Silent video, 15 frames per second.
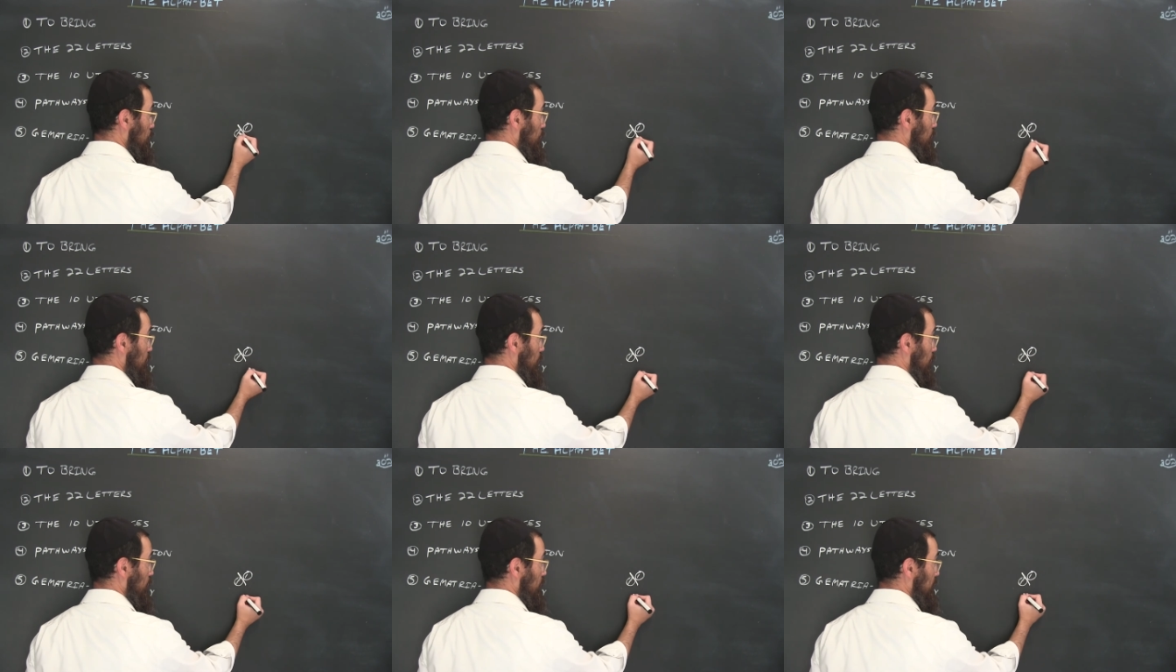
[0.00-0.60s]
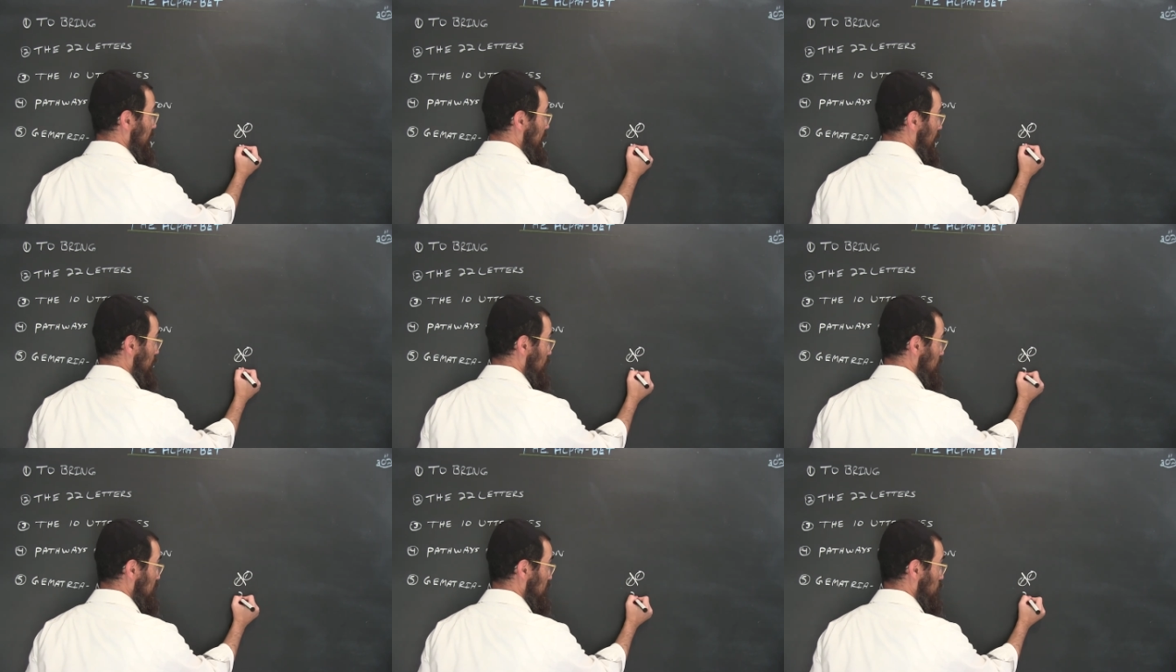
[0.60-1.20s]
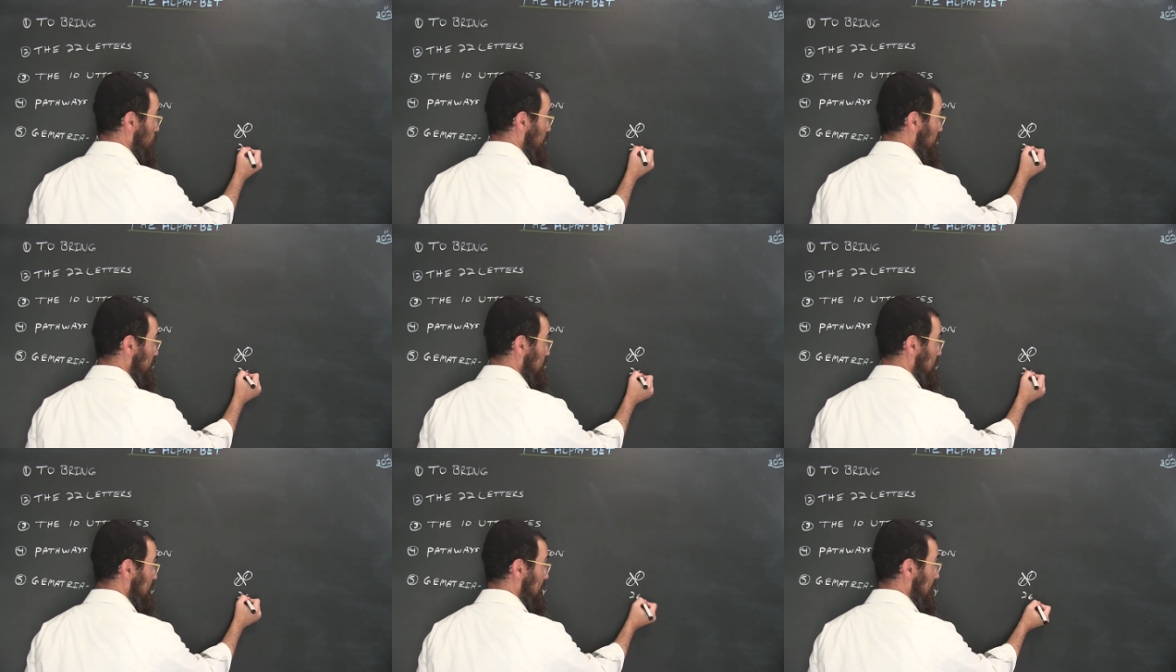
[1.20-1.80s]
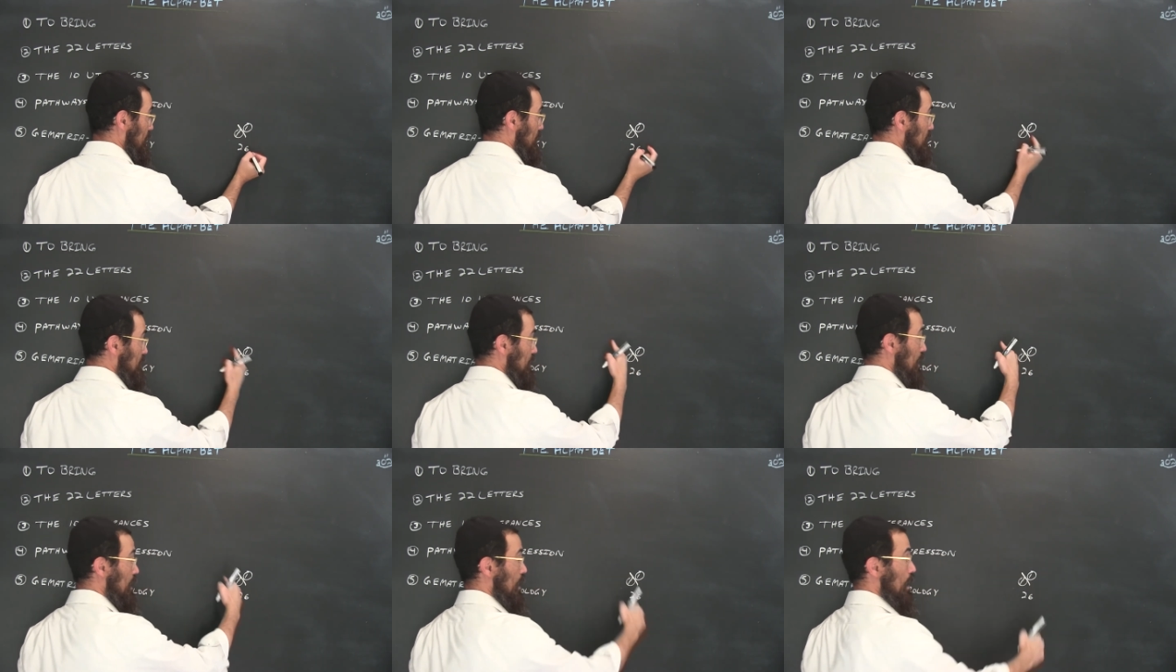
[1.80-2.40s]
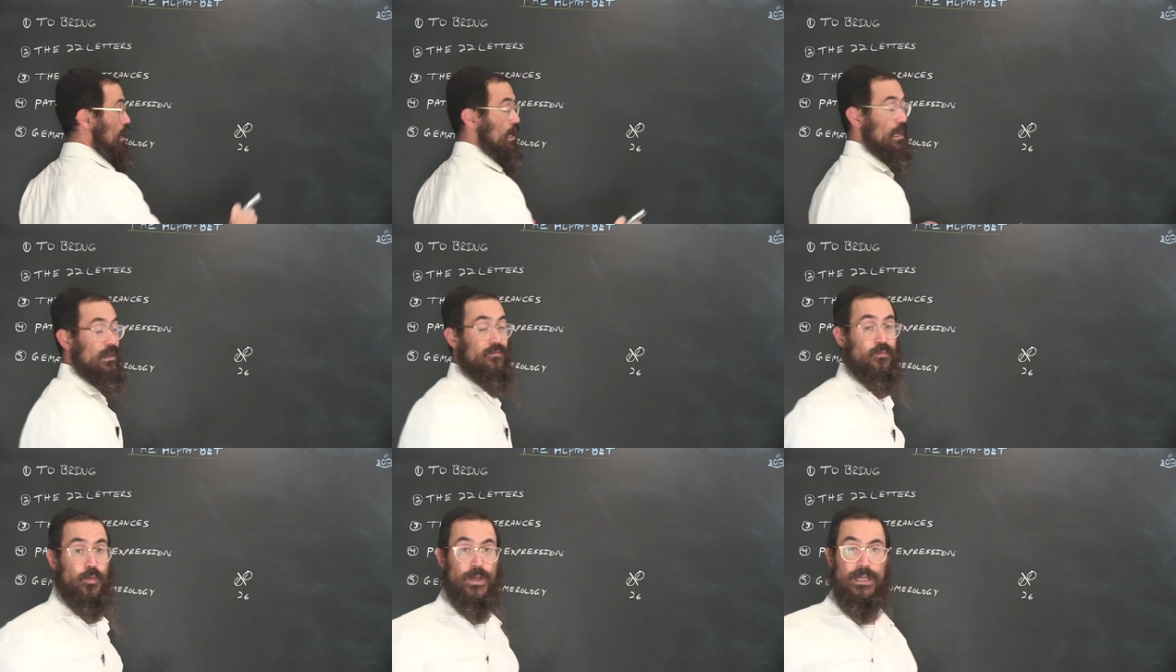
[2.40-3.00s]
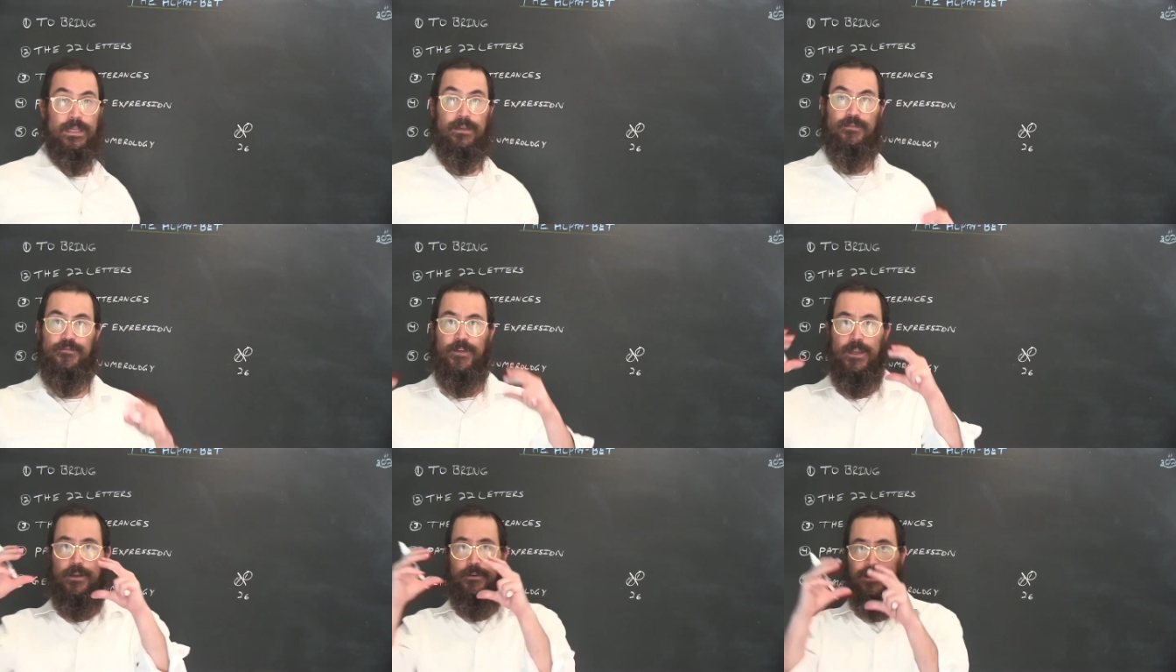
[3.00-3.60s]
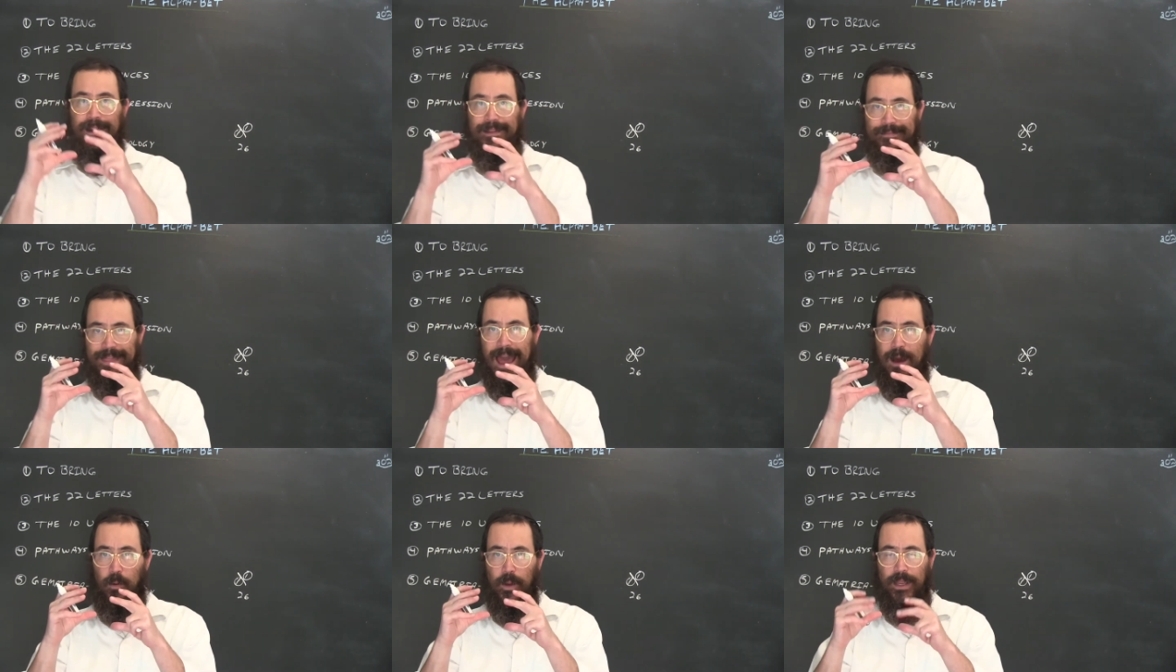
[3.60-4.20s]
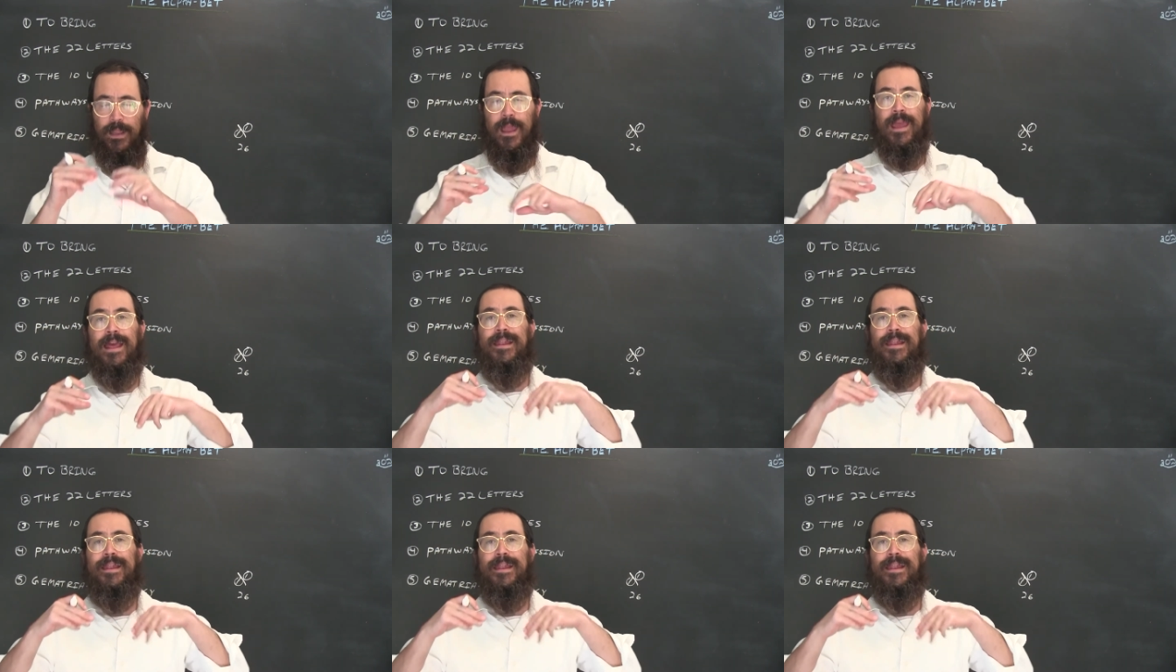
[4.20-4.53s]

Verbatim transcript: over there, and together it's 26 if we figure it out that way.